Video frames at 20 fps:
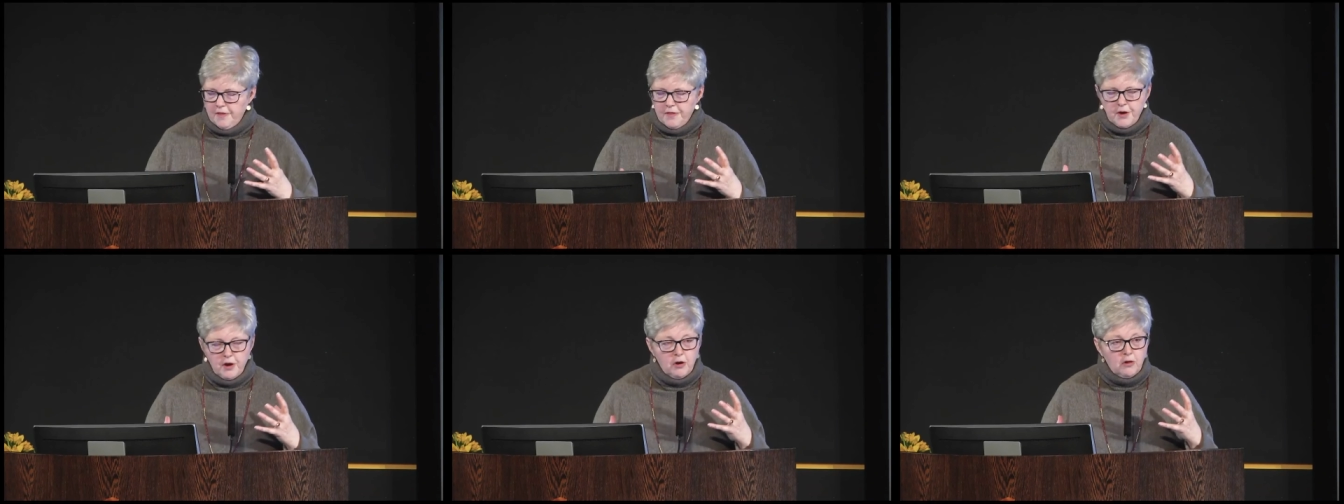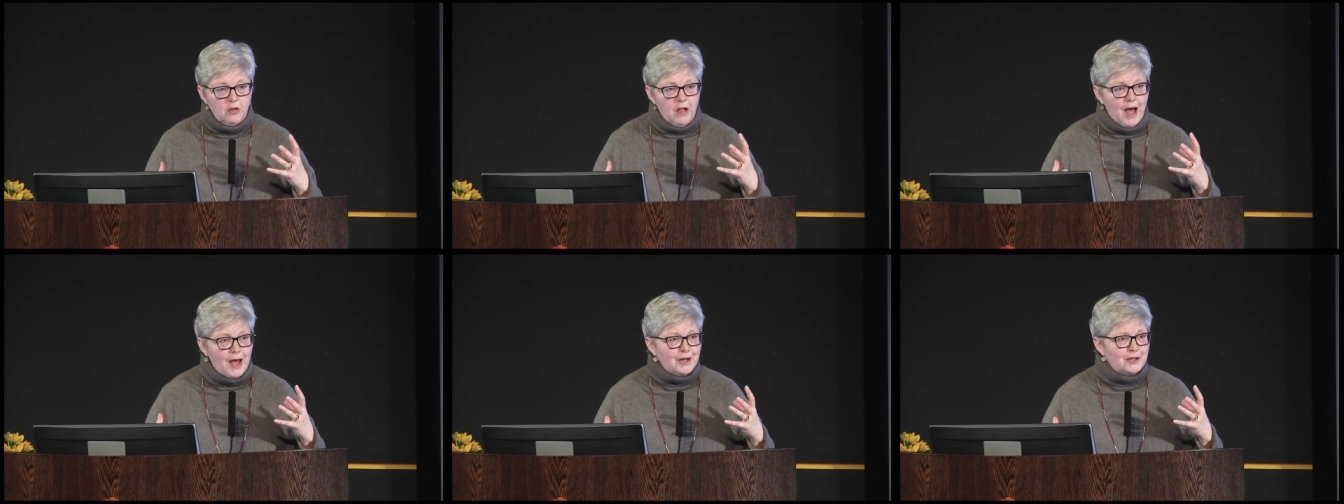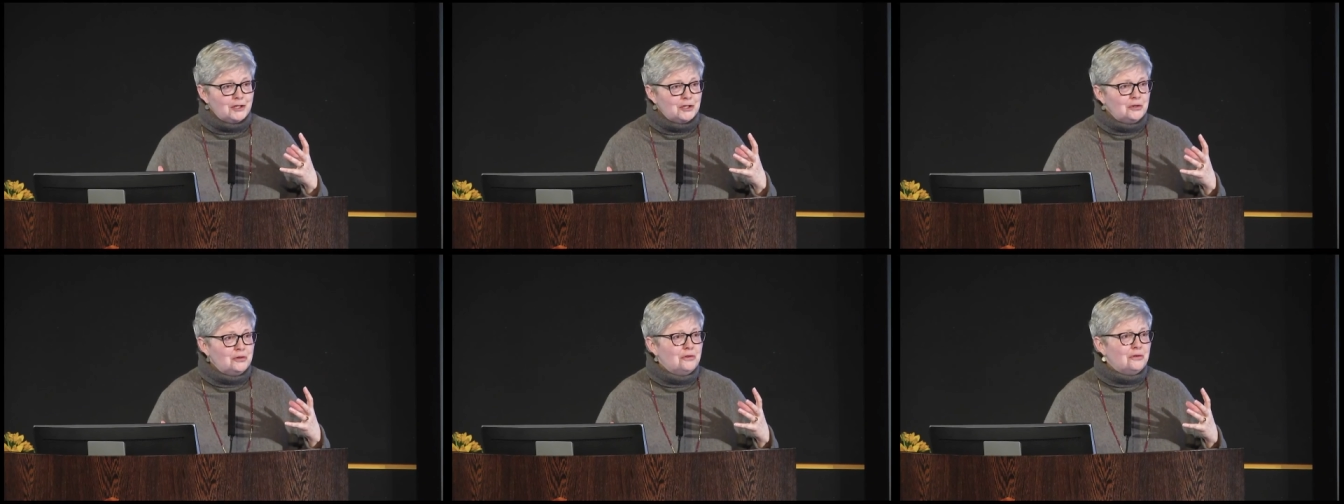there are a lot
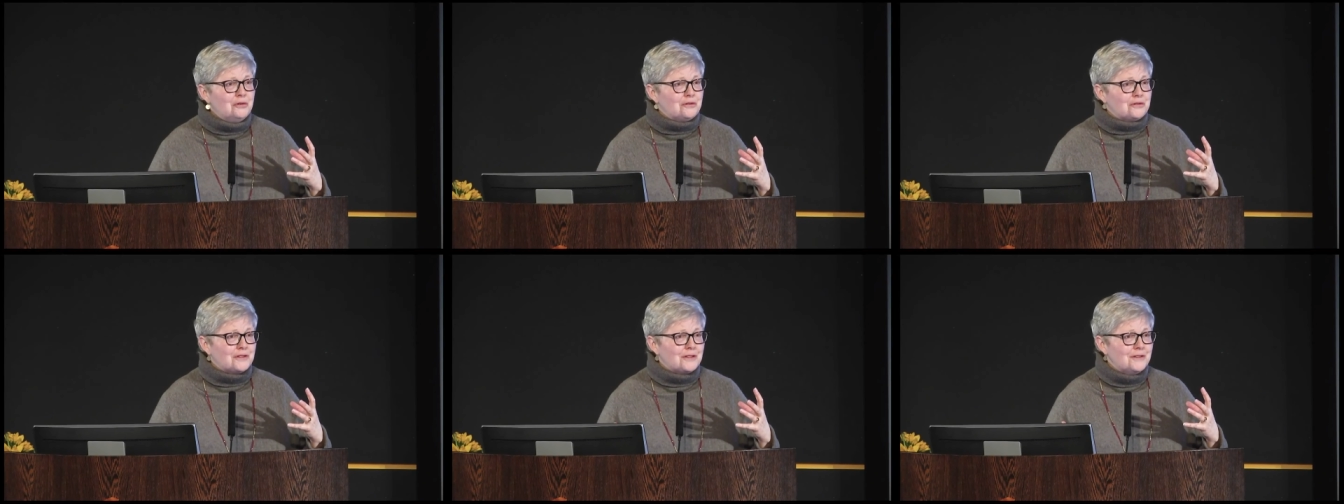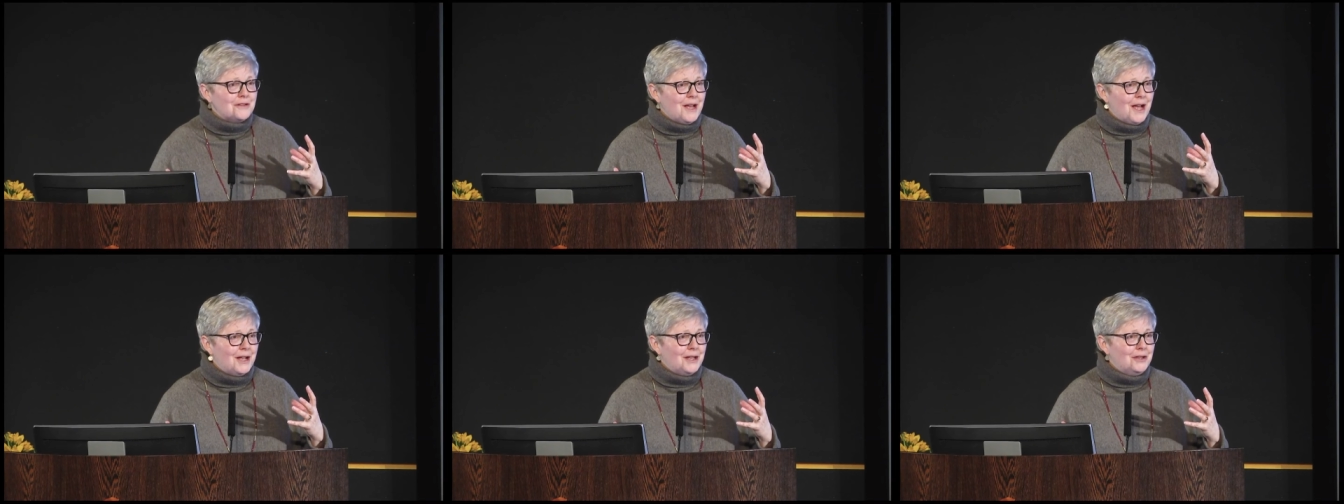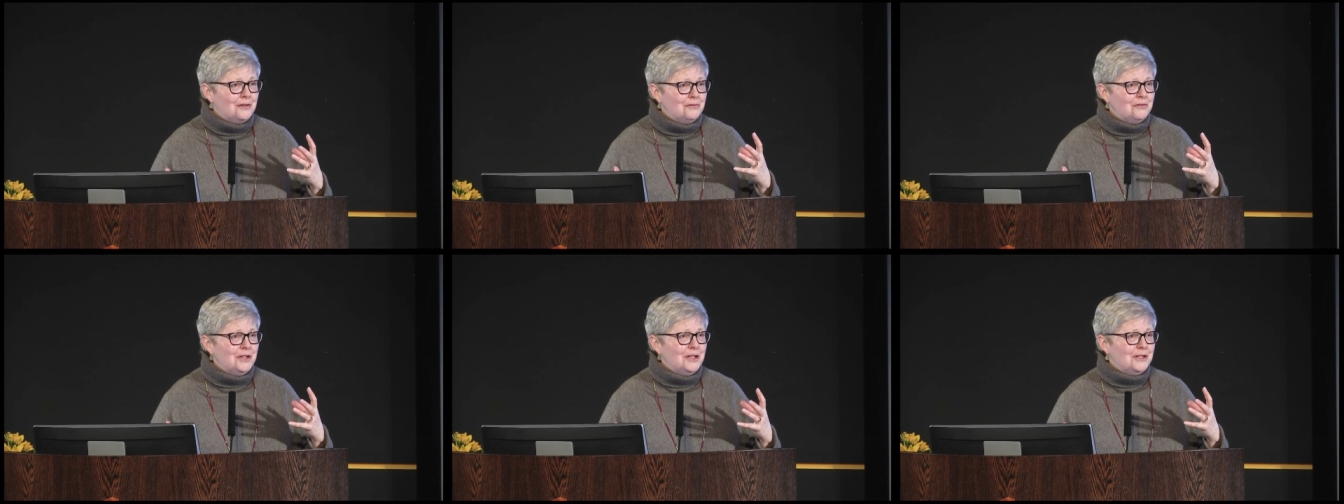of tools that
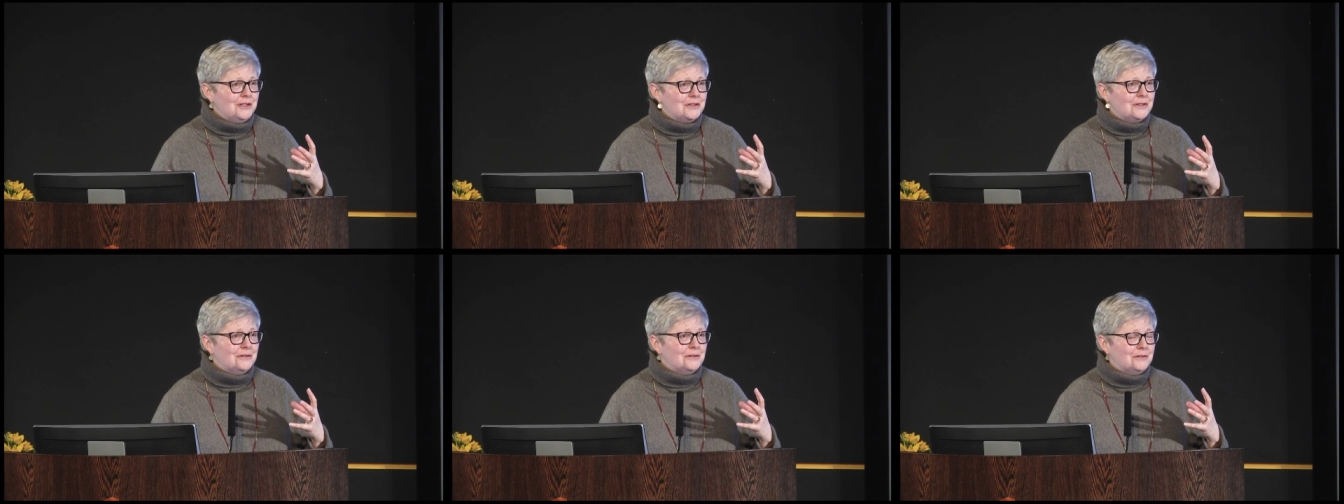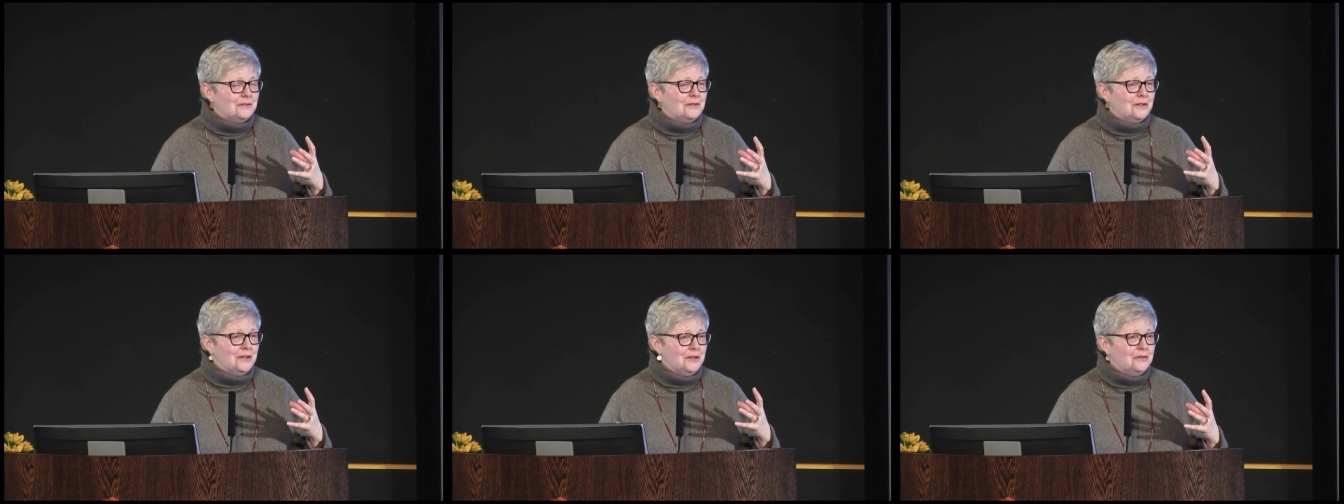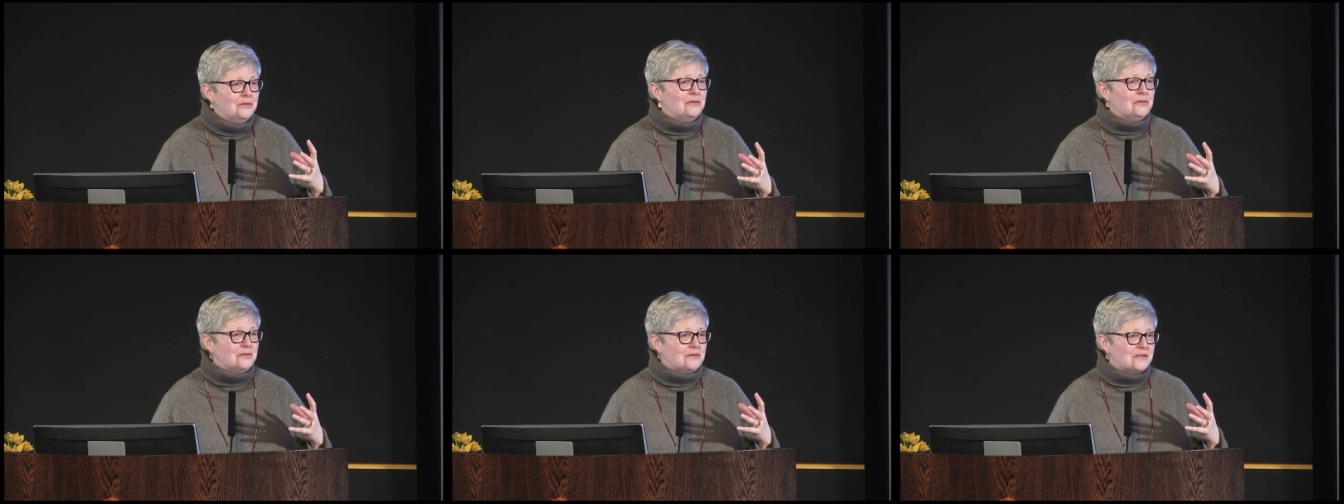you need to
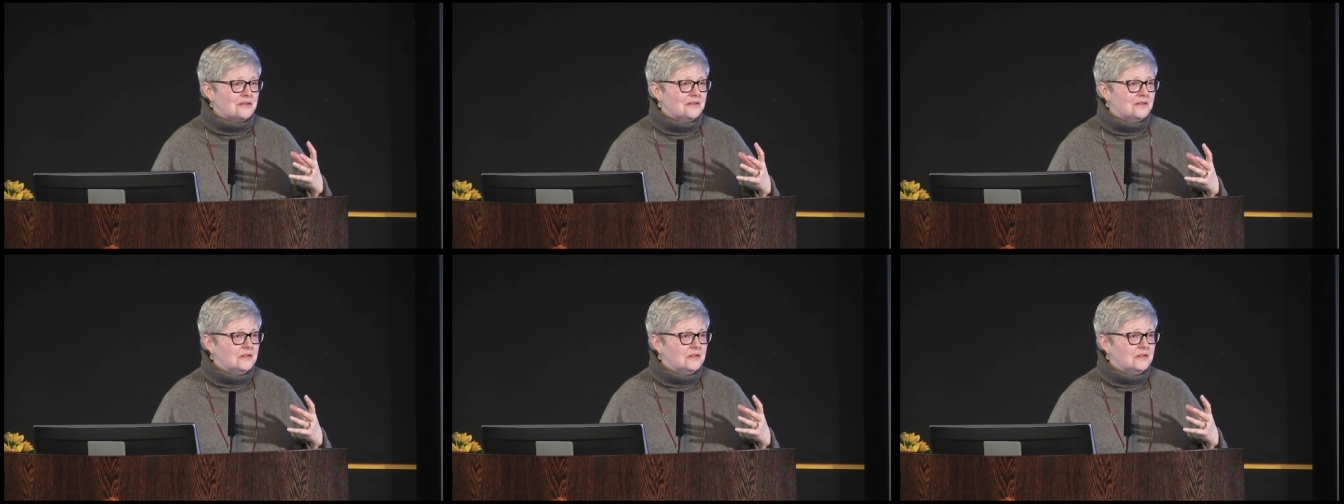use